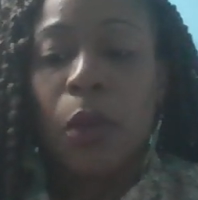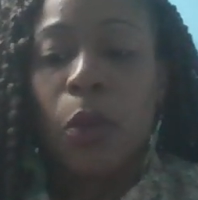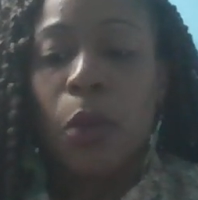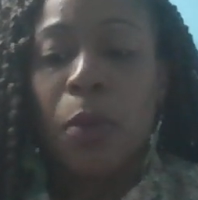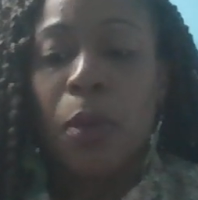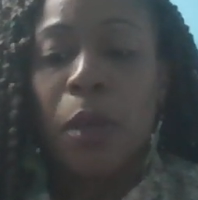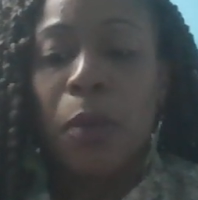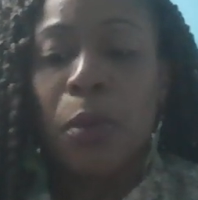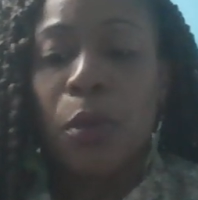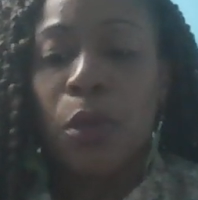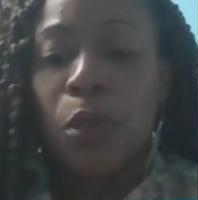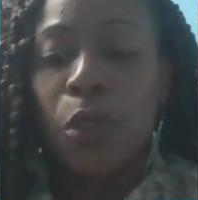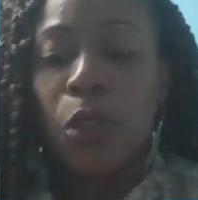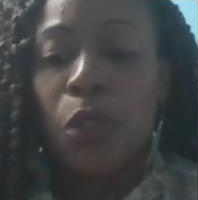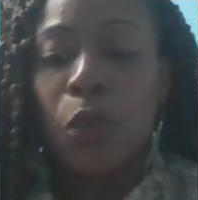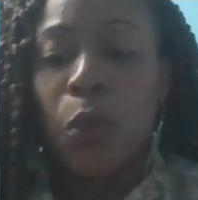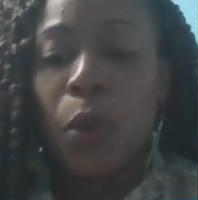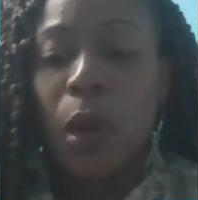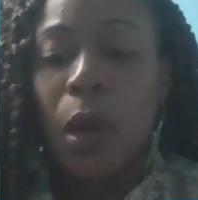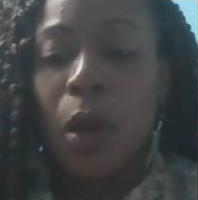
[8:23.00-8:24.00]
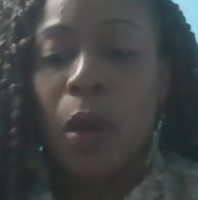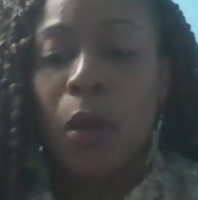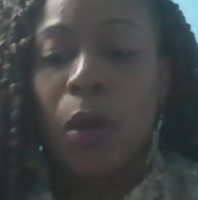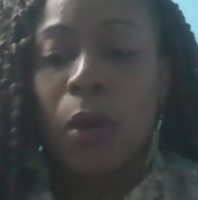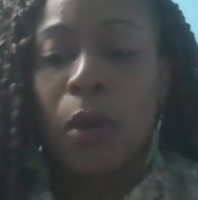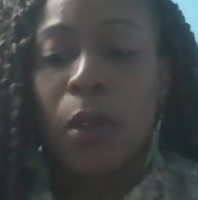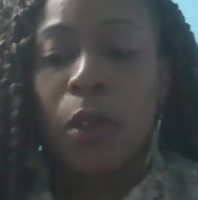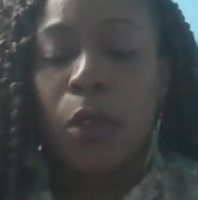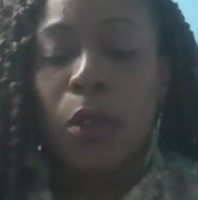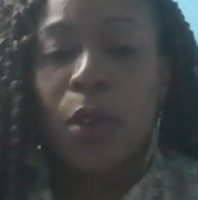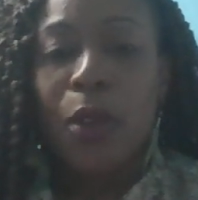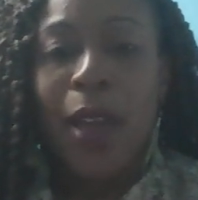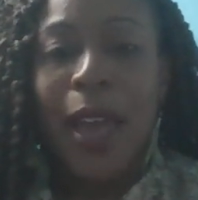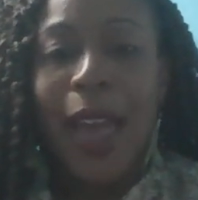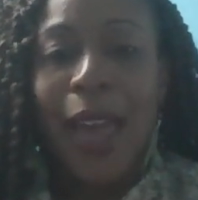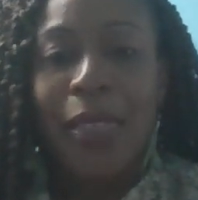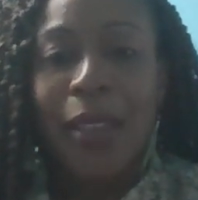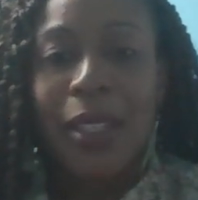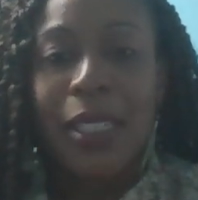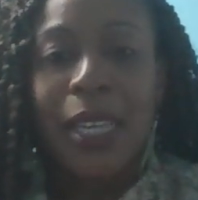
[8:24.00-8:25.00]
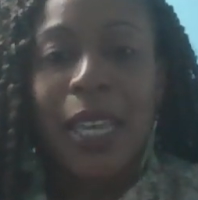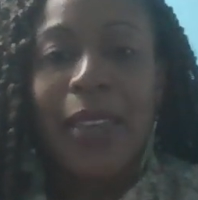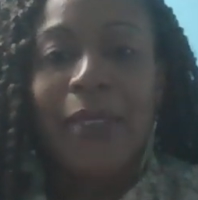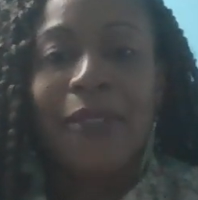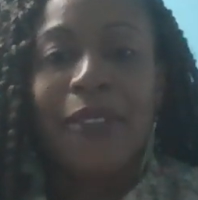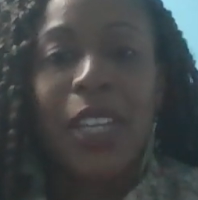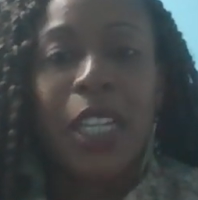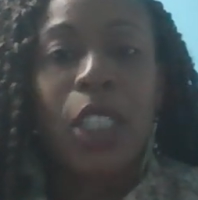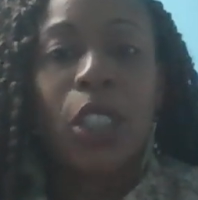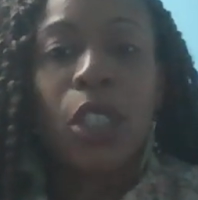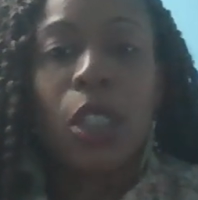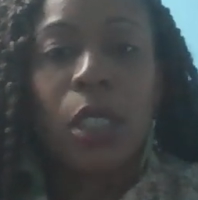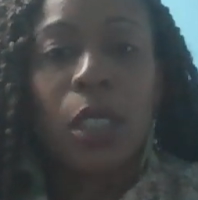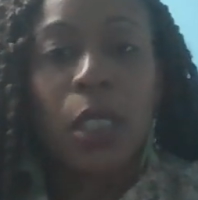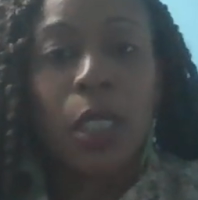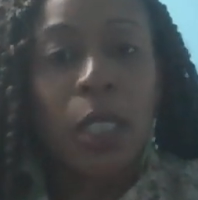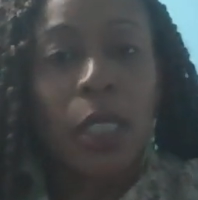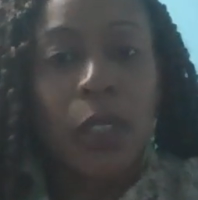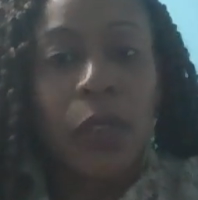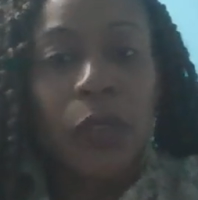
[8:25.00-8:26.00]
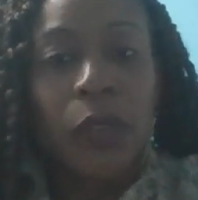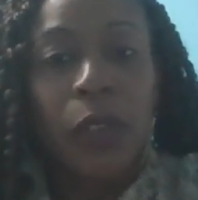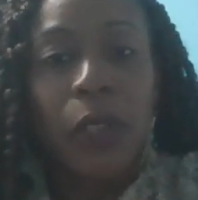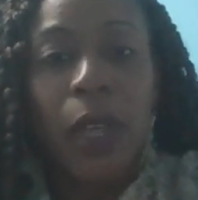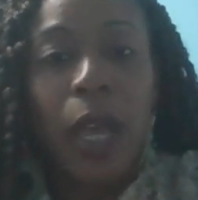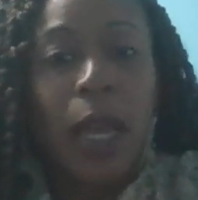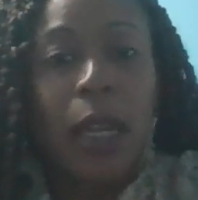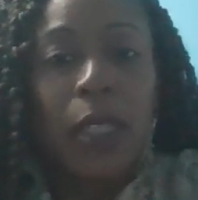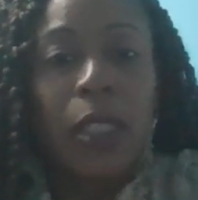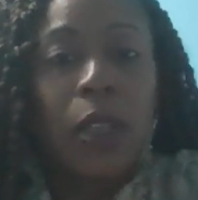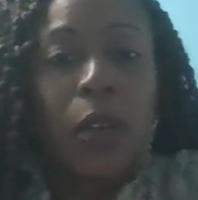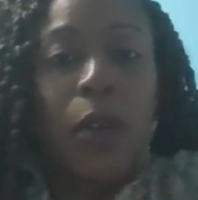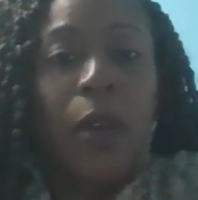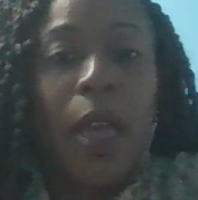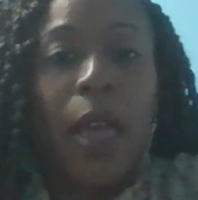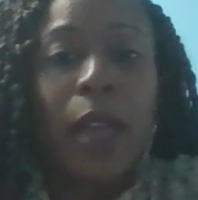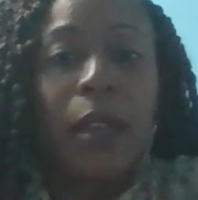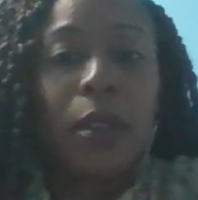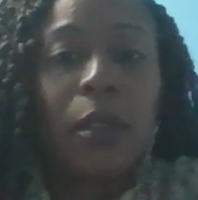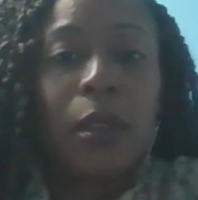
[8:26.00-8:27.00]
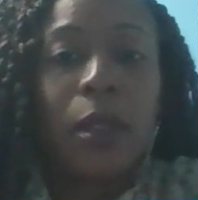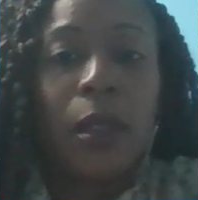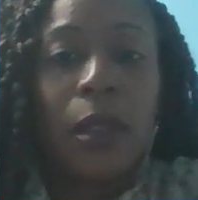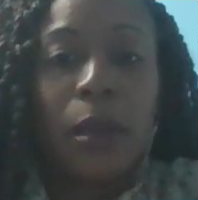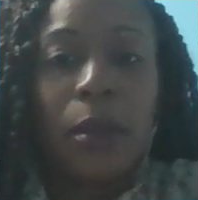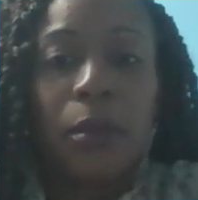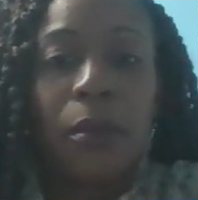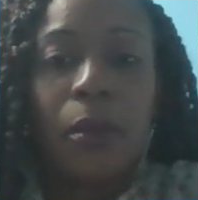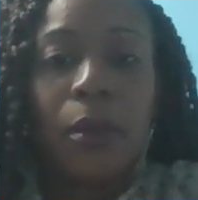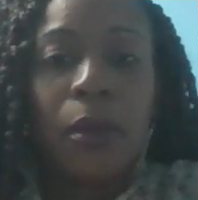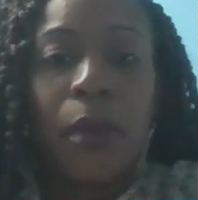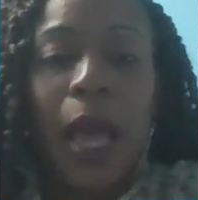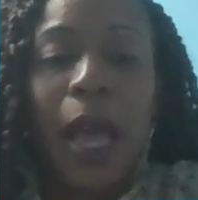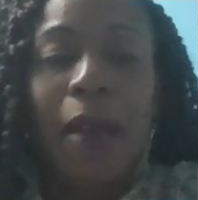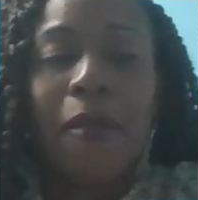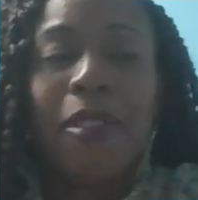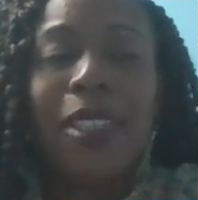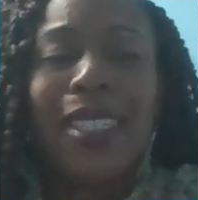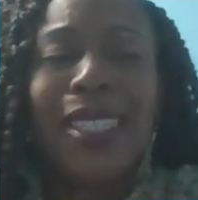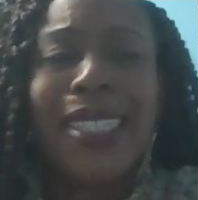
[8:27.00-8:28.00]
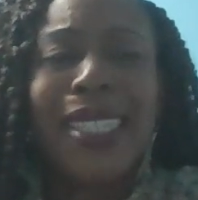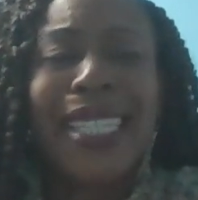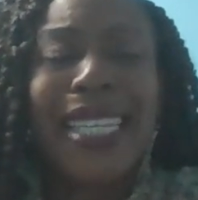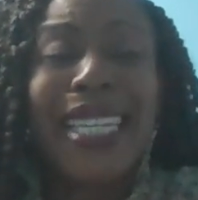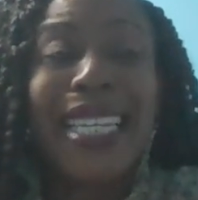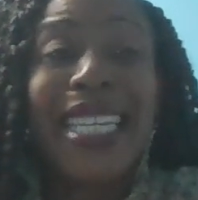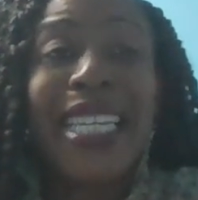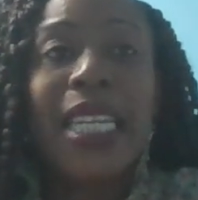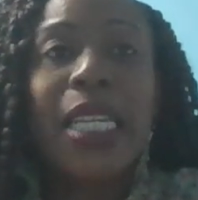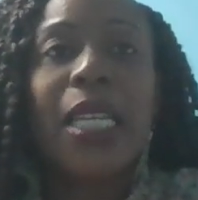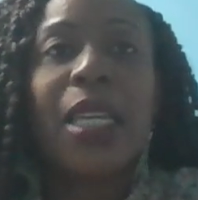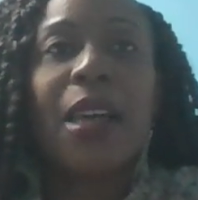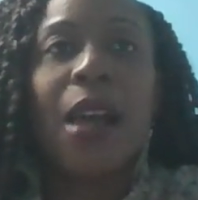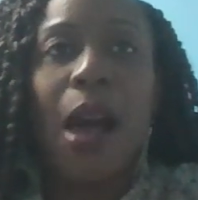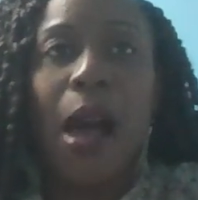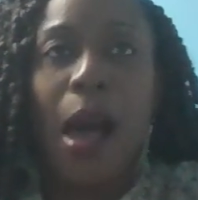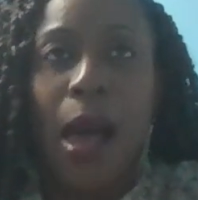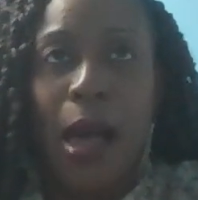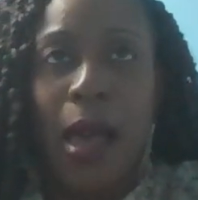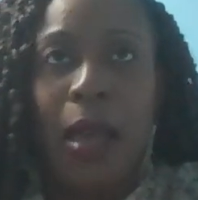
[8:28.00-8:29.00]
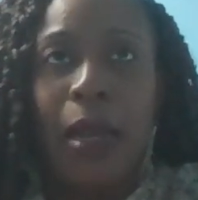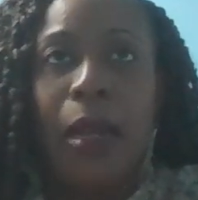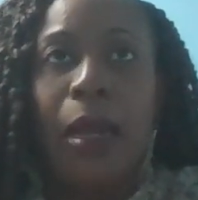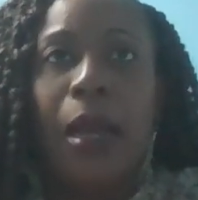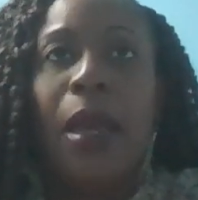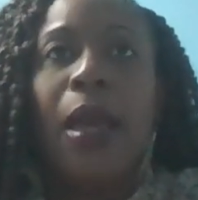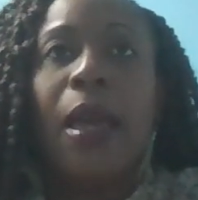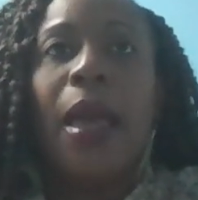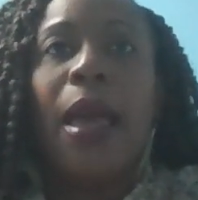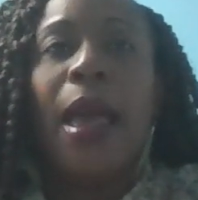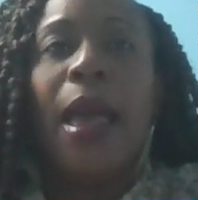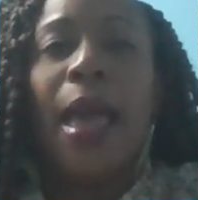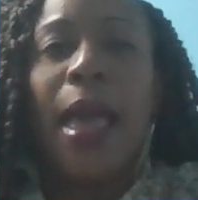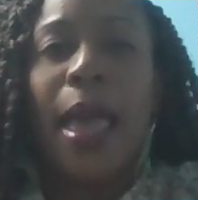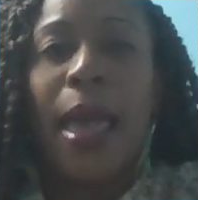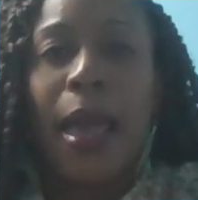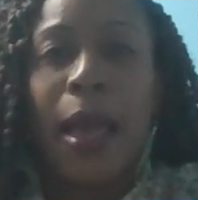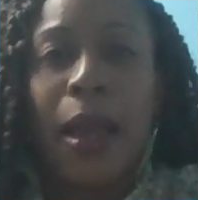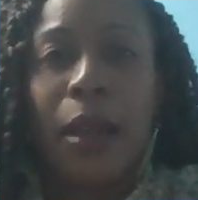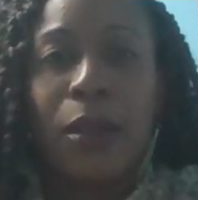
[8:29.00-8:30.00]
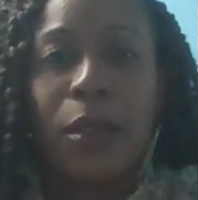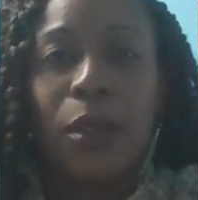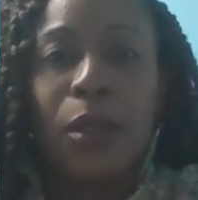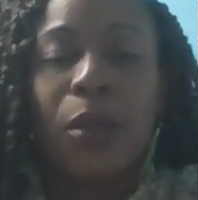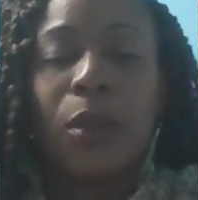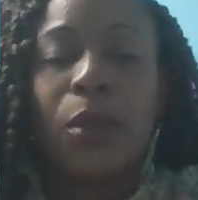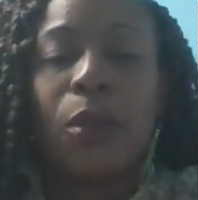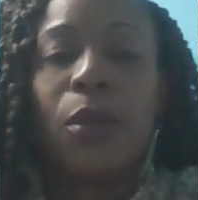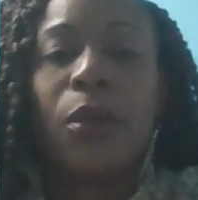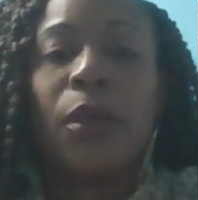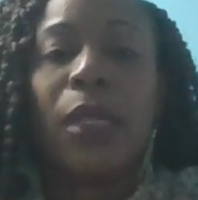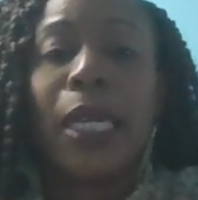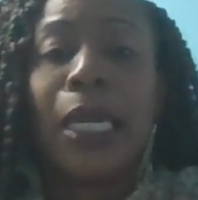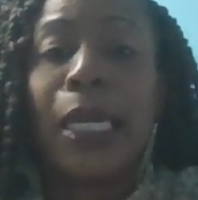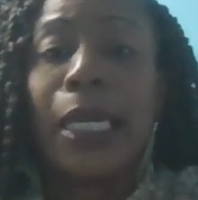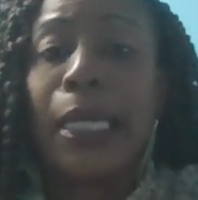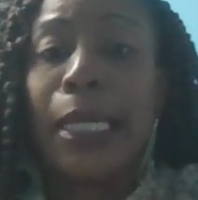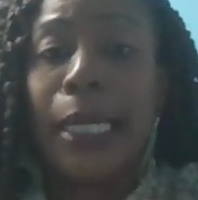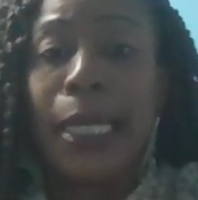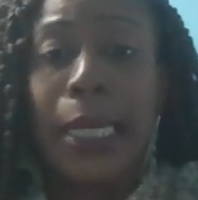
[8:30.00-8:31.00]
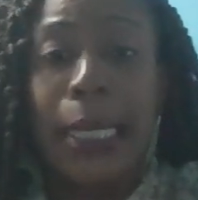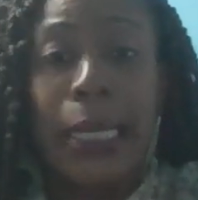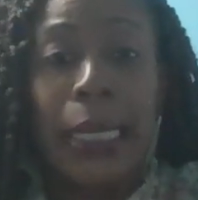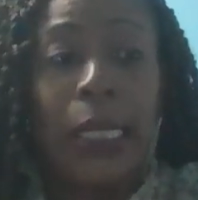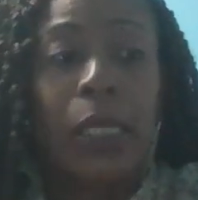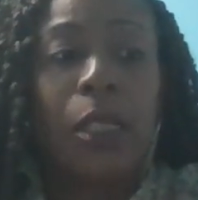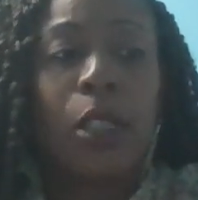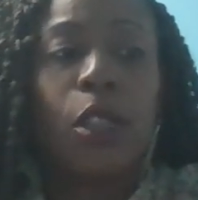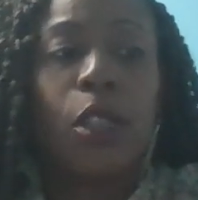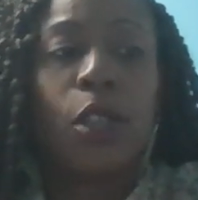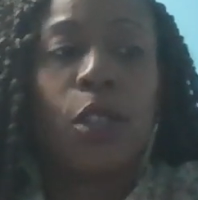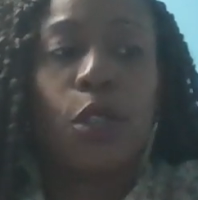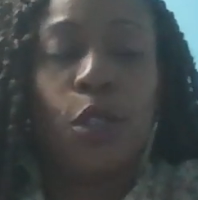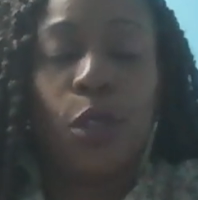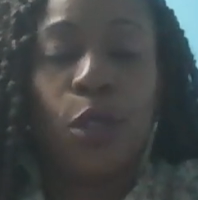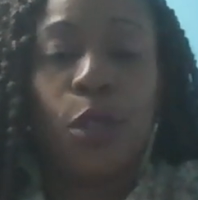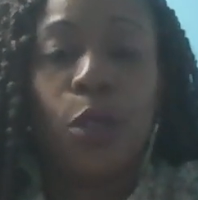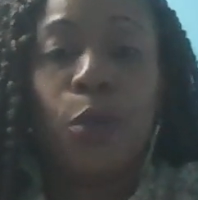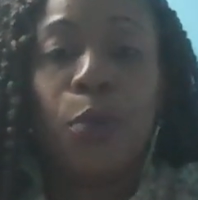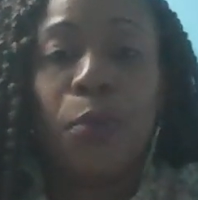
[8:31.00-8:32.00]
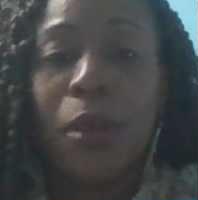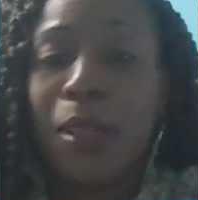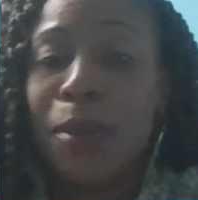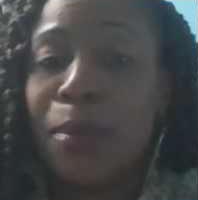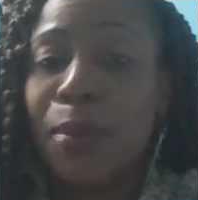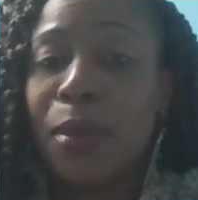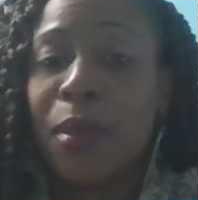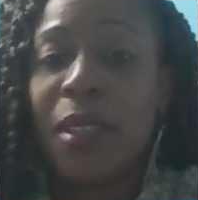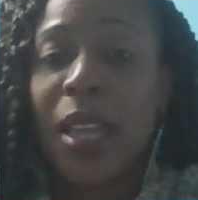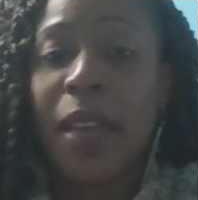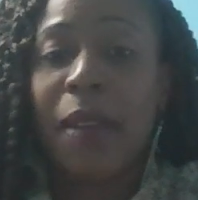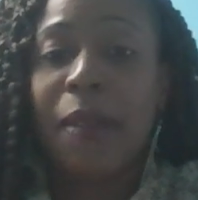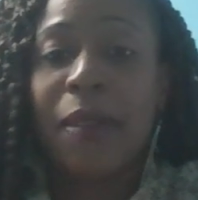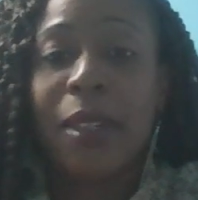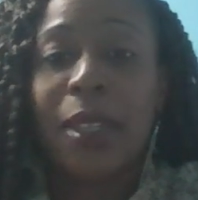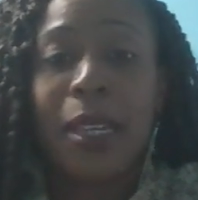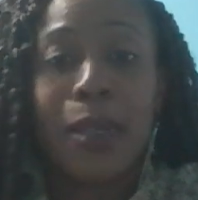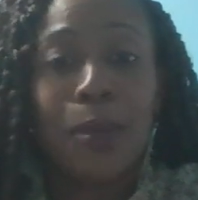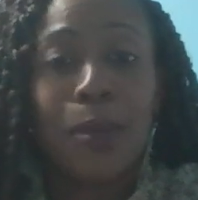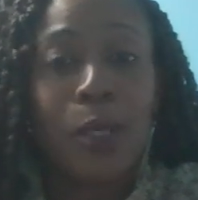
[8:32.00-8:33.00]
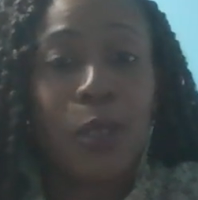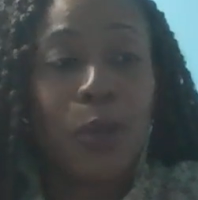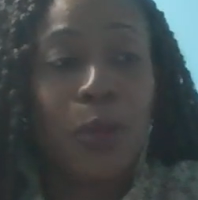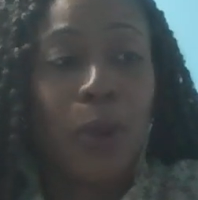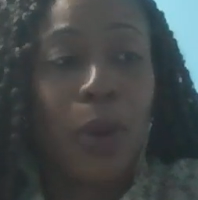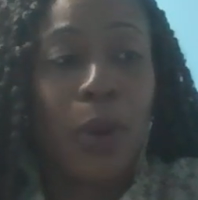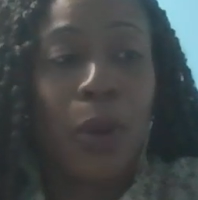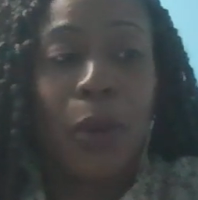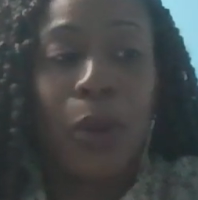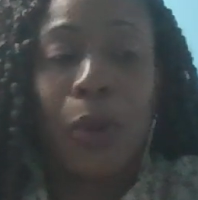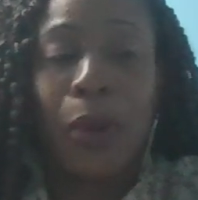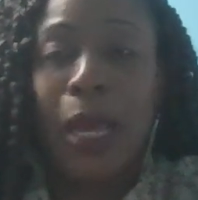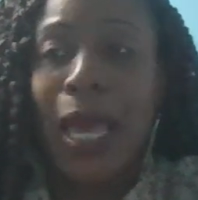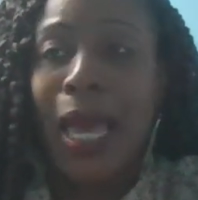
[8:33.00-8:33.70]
When people do you wrong, you don't have to take vengeance because God's going to handle them. I have seen God handle at least two people that have done me wrong.